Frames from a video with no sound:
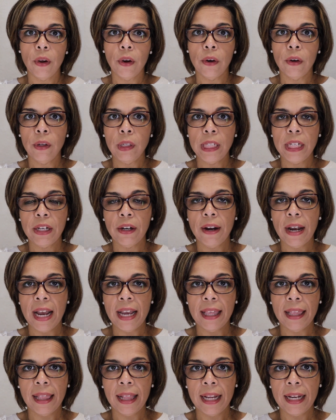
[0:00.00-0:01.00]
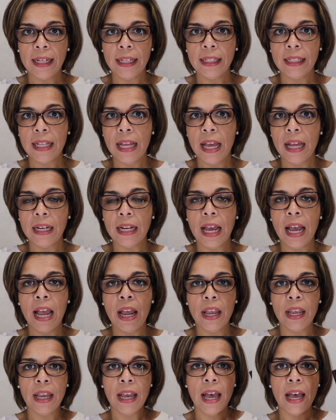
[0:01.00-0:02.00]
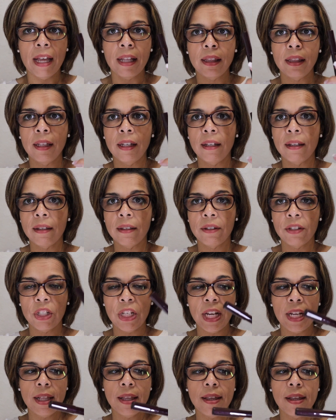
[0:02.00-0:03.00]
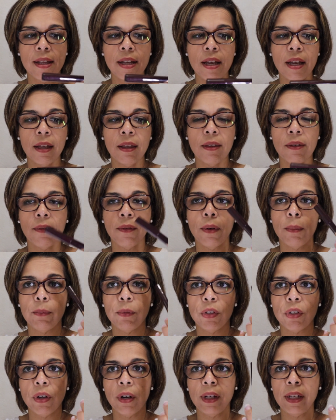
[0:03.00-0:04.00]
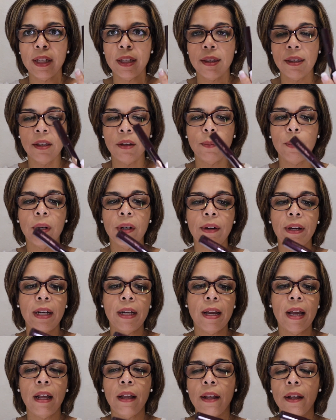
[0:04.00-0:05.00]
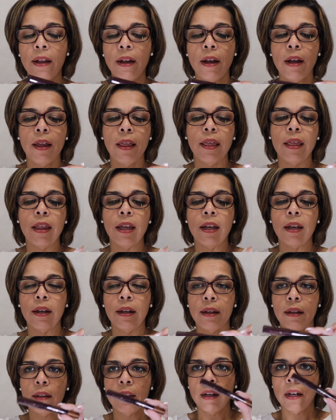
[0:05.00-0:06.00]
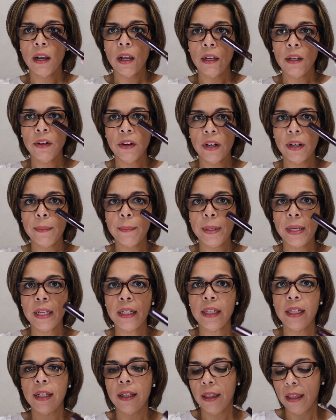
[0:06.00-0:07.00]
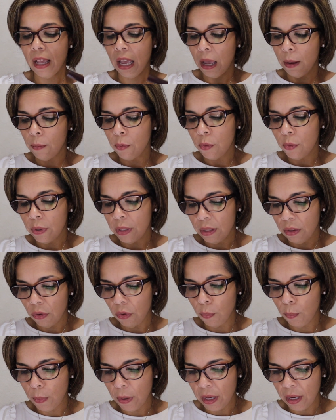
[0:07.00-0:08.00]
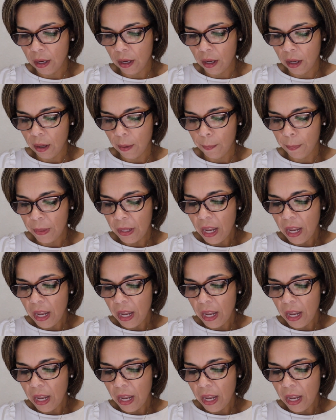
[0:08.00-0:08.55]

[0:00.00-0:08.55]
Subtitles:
Earlier I stated that I had the shade sticks from Tilbury, the color Chameleons. I'm going to pick up